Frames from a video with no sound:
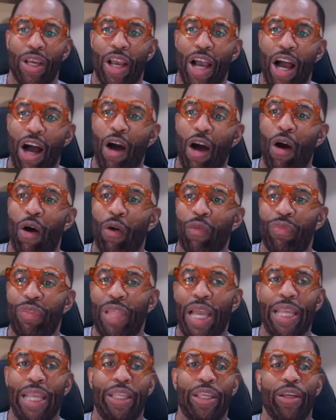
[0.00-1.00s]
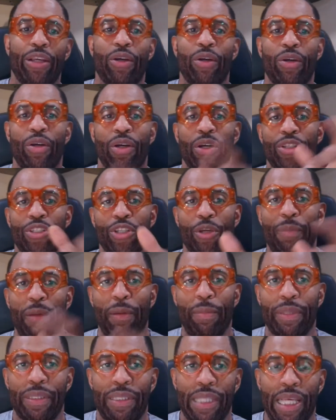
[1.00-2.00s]
Oh, thank you. Two
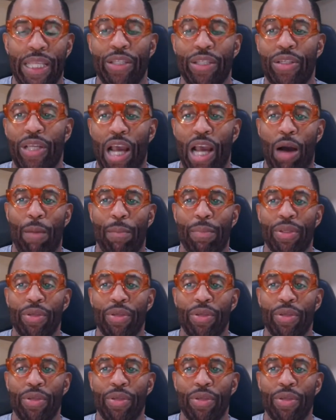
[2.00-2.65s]
people say you caught me.